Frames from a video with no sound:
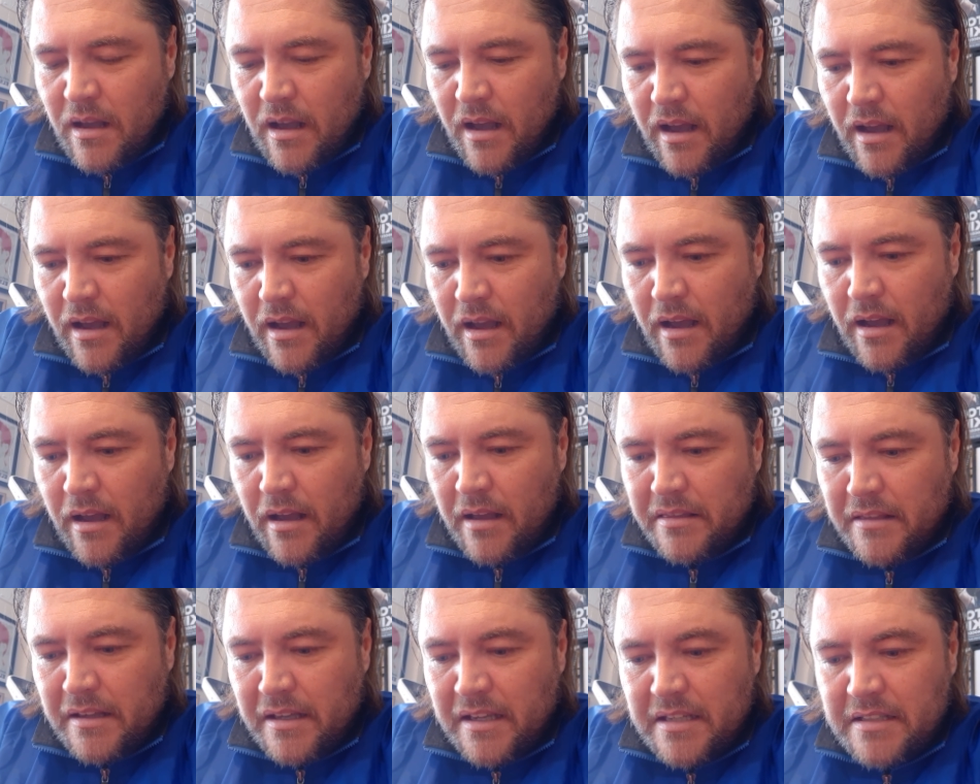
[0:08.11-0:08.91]
I
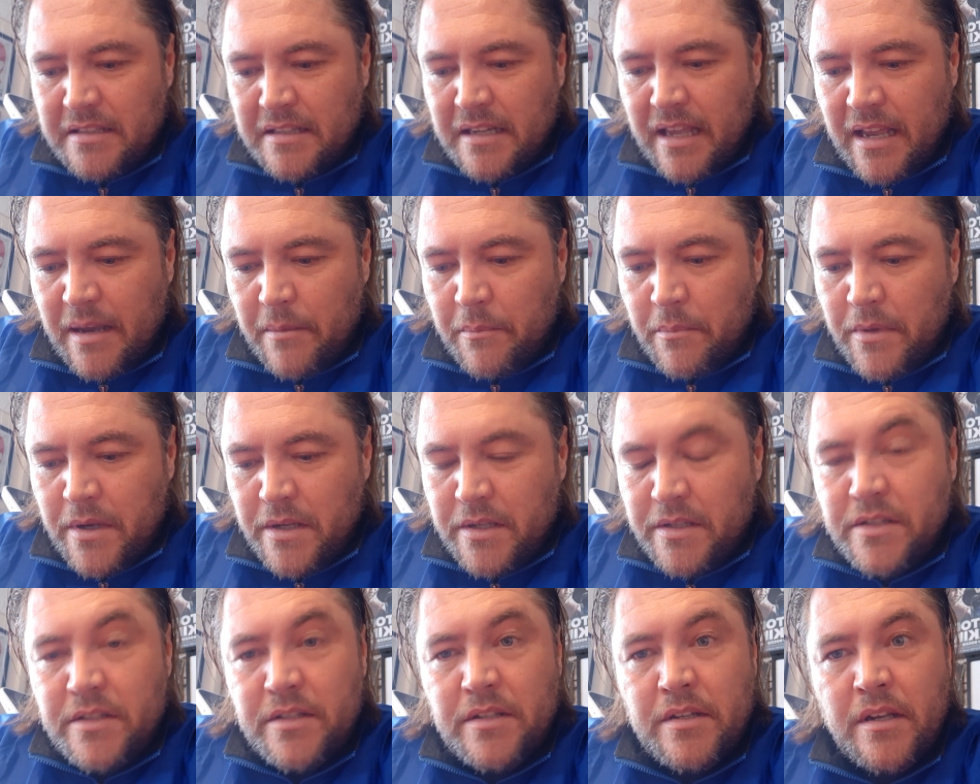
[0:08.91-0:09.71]
think his name
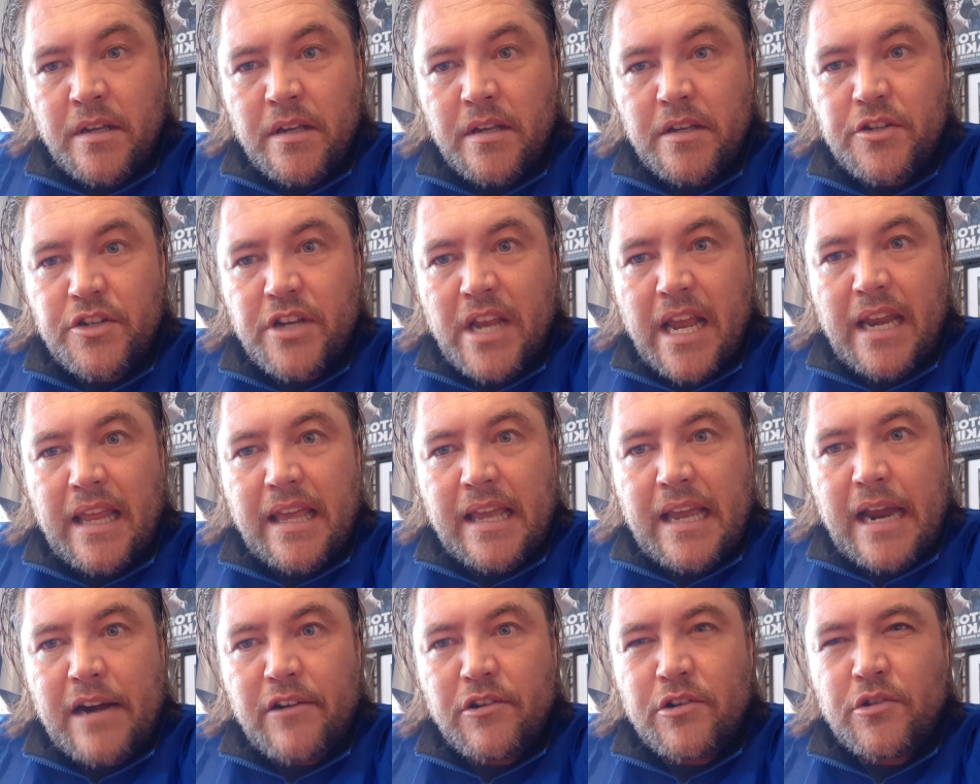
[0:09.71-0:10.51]
was Shirley
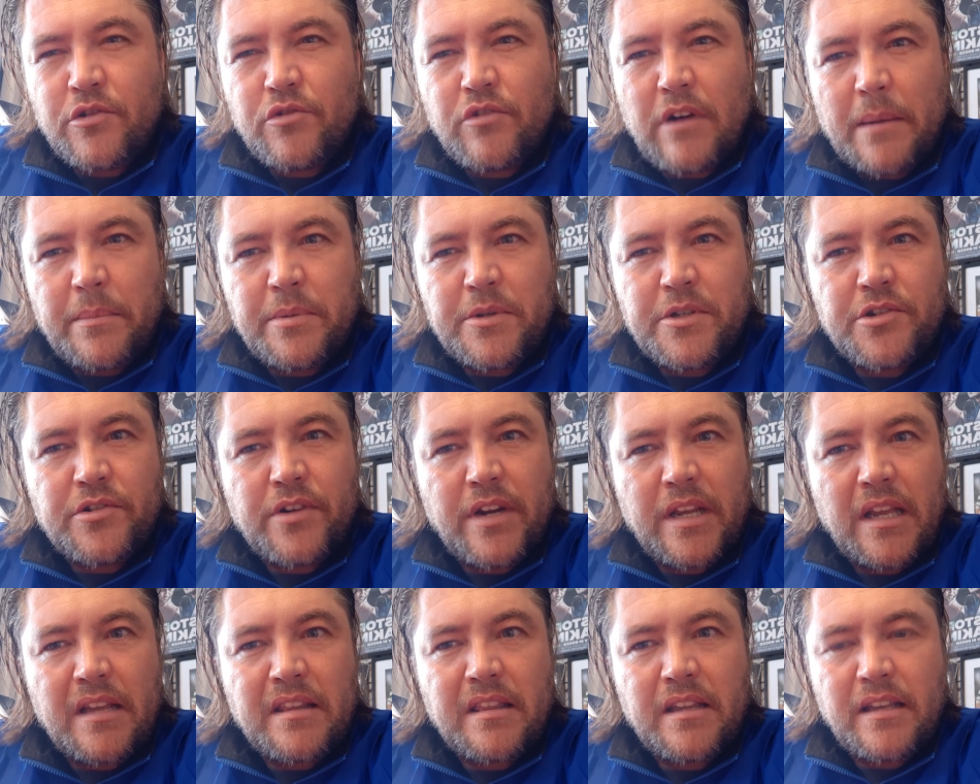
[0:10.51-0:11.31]

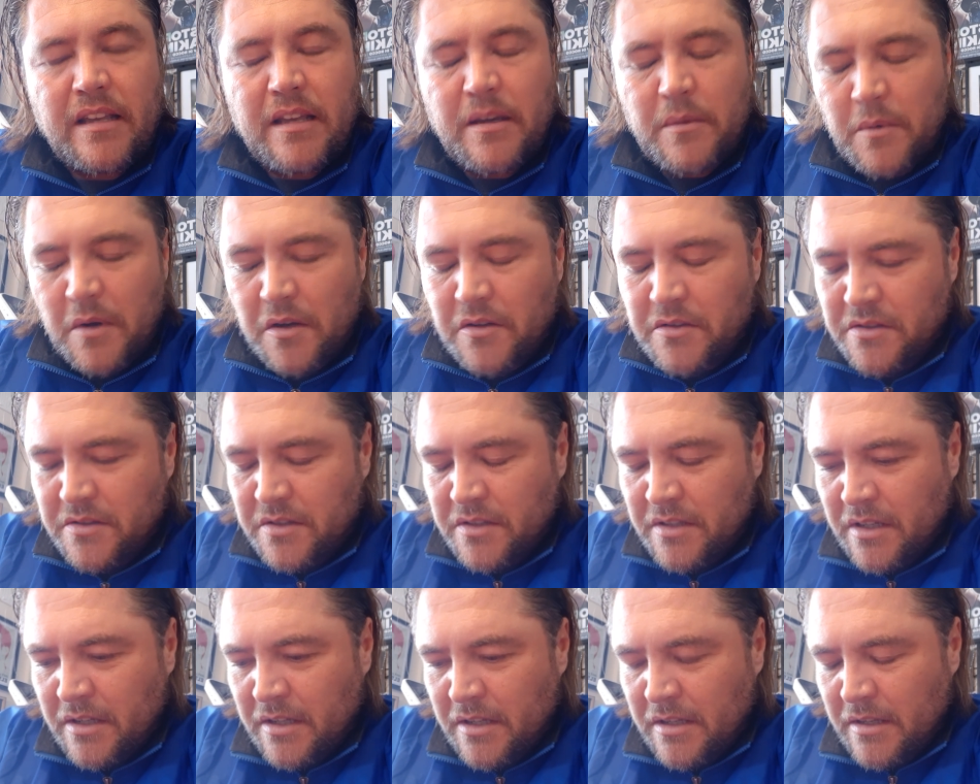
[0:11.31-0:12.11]
Crabtree, I think it was.